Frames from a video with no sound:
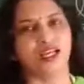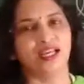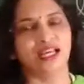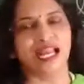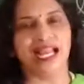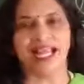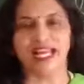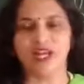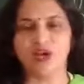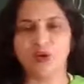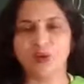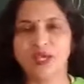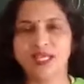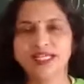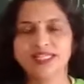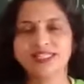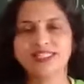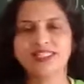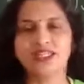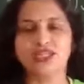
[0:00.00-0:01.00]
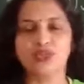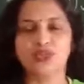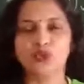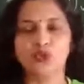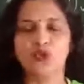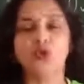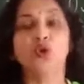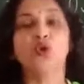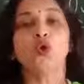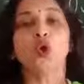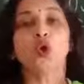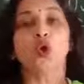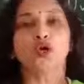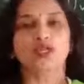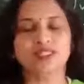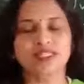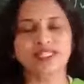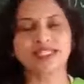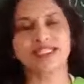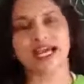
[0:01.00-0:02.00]
alloys do not
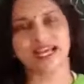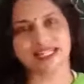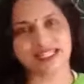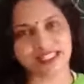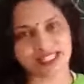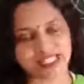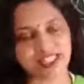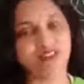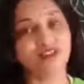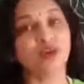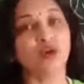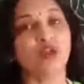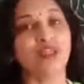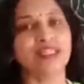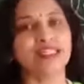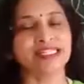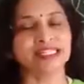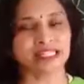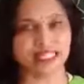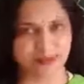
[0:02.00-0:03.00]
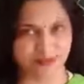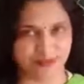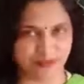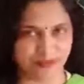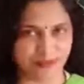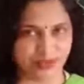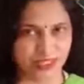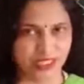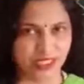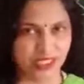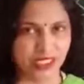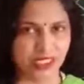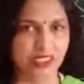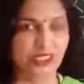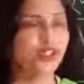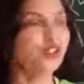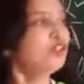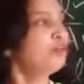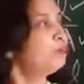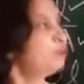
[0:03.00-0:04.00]
oxidize even on heating.
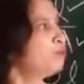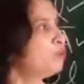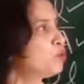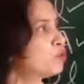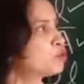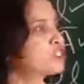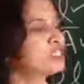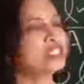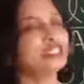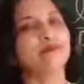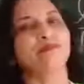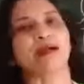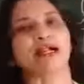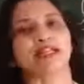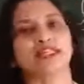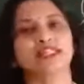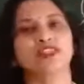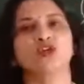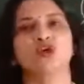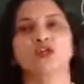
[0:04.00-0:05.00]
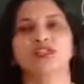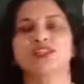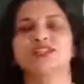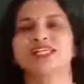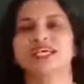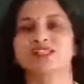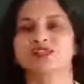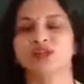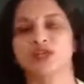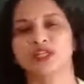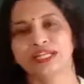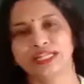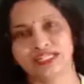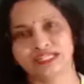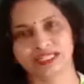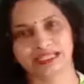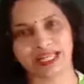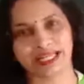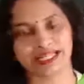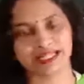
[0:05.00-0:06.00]
You know, mostly the metals oxidize on heating,
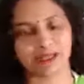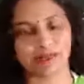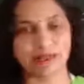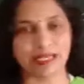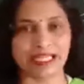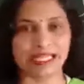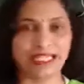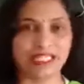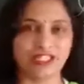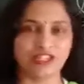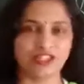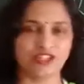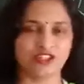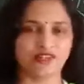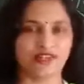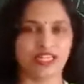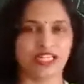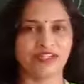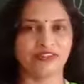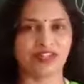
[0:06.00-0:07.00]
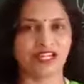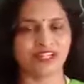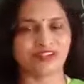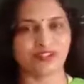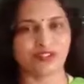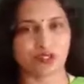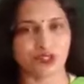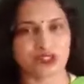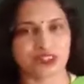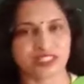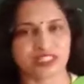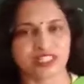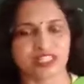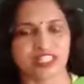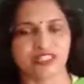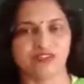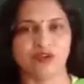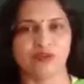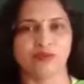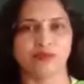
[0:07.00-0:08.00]
like the magnesium and lead is
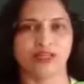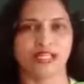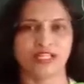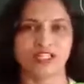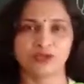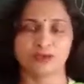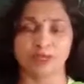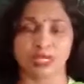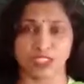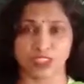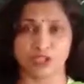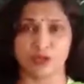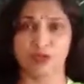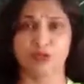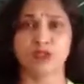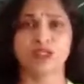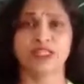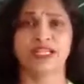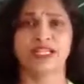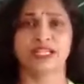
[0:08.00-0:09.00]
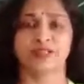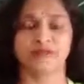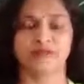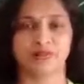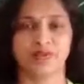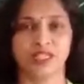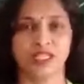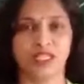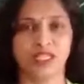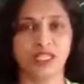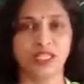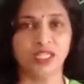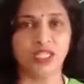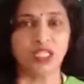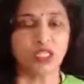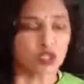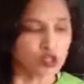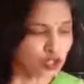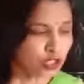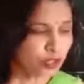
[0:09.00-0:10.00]
oxidized on magnesium oxide.
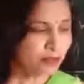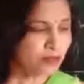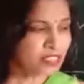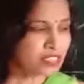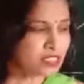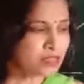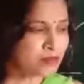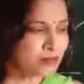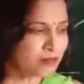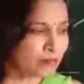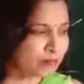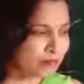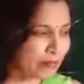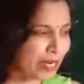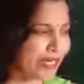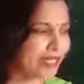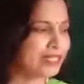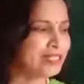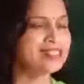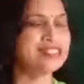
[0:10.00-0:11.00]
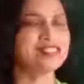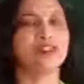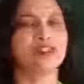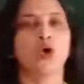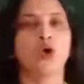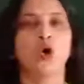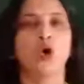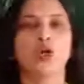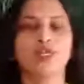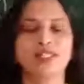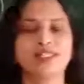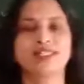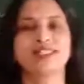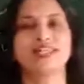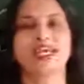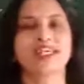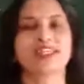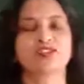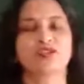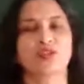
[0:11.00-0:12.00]
So it means metals
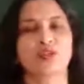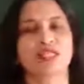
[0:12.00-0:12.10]
oxidize on